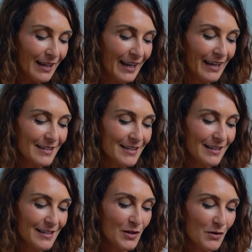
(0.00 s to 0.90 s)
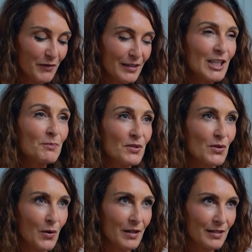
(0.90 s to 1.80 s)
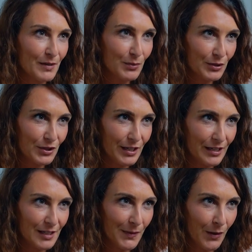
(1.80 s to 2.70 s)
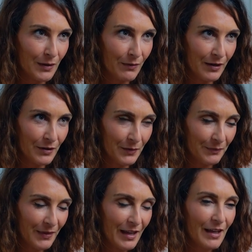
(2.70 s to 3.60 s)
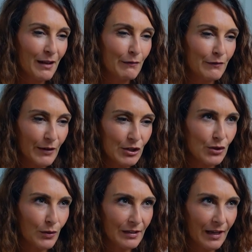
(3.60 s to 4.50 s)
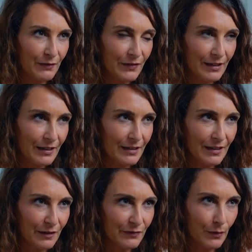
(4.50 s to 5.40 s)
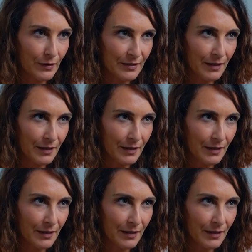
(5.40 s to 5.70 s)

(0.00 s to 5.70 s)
is so Fernando Pessoa is a Portuguese poet writer, very short life. I think he died at 40